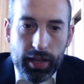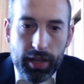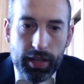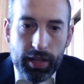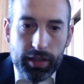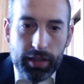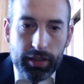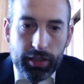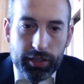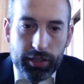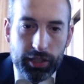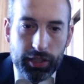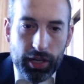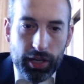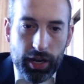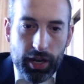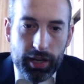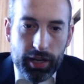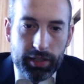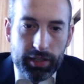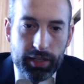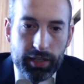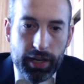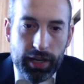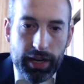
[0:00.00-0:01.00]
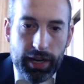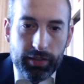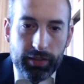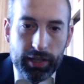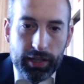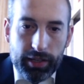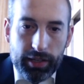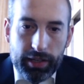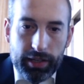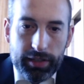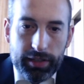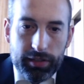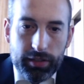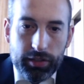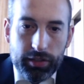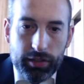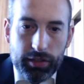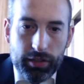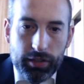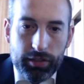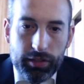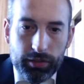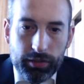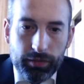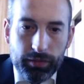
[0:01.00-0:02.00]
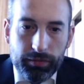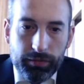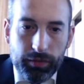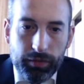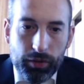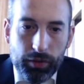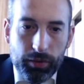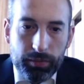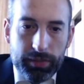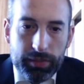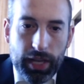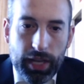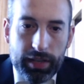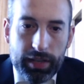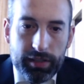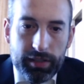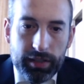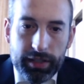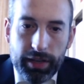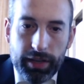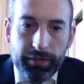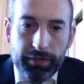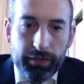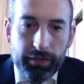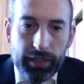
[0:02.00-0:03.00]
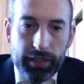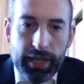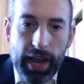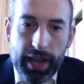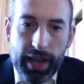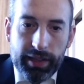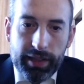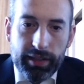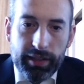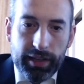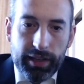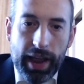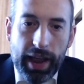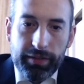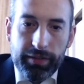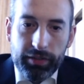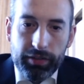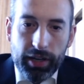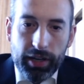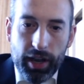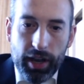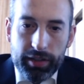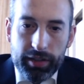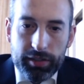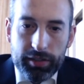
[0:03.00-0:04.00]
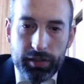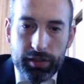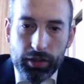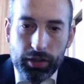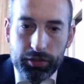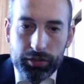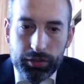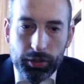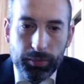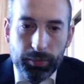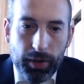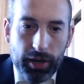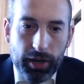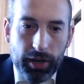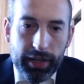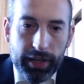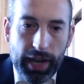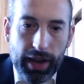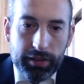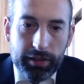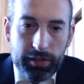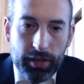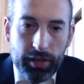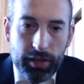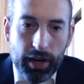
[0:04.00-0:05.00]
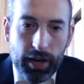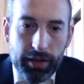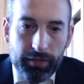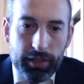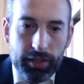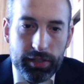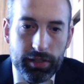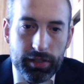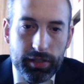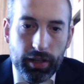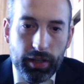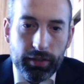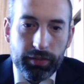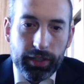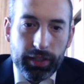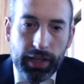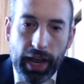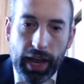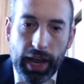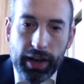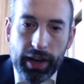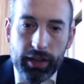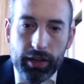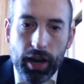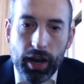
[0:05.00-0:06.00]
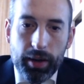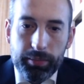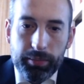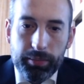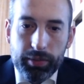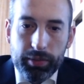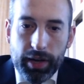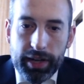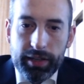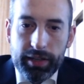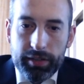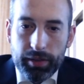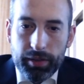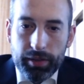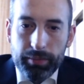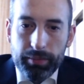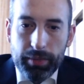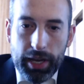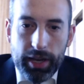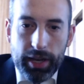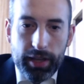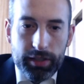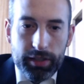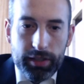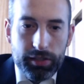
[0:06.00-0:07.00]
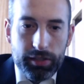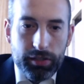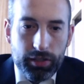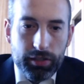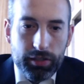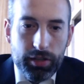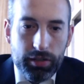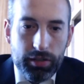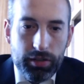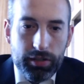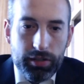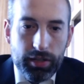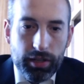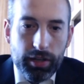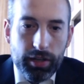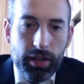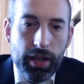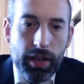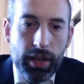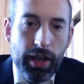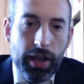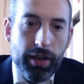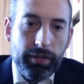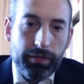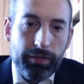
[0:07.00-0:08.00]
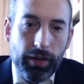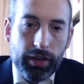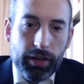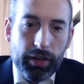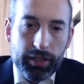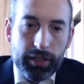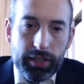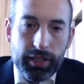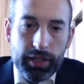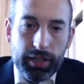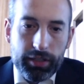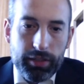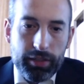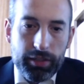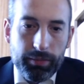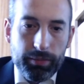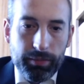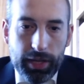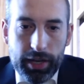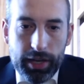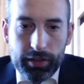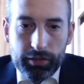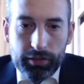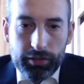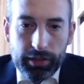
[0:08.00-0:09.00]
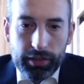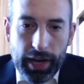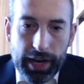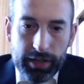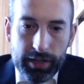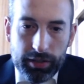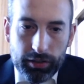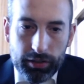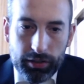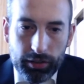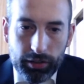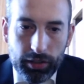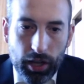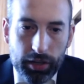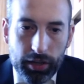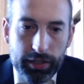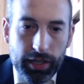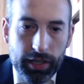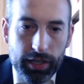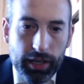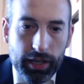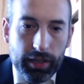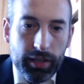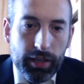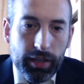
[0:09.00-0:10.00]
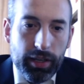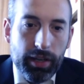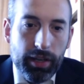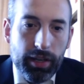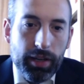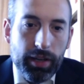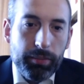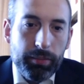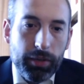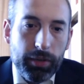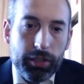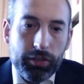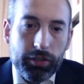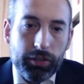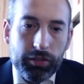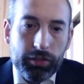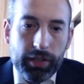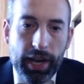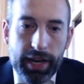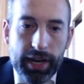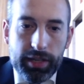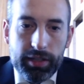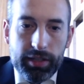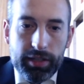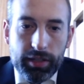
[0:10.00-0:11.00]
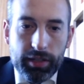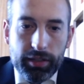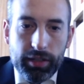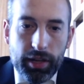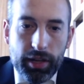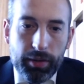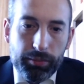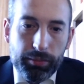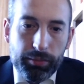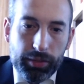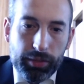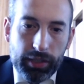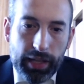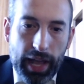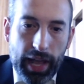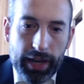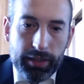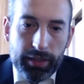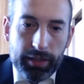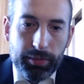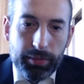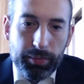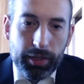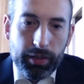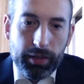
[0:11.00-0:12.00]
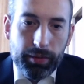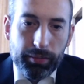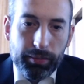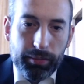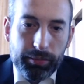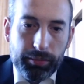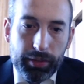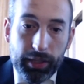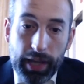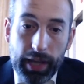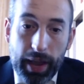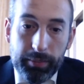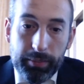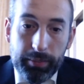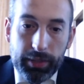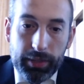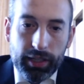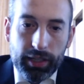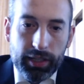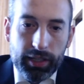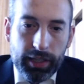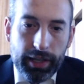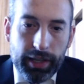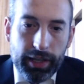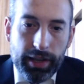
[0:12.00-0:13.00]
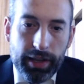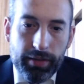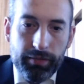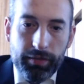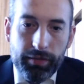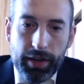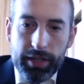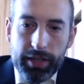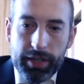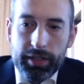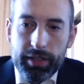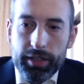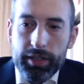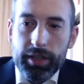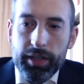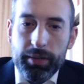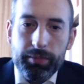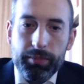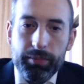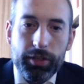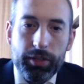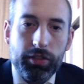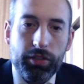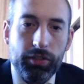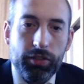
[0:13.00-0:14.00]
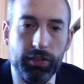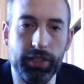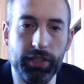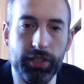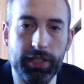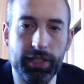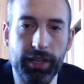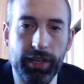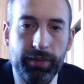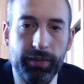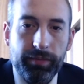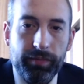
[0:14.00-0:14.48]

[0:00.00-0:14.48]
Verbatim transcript: The church, even in institutional forms, has a different end than every other social body outside of itself and cannot operate as a mere institution, functioning to mere creational logic, but a creation prolept proleptically envisioned in maturity.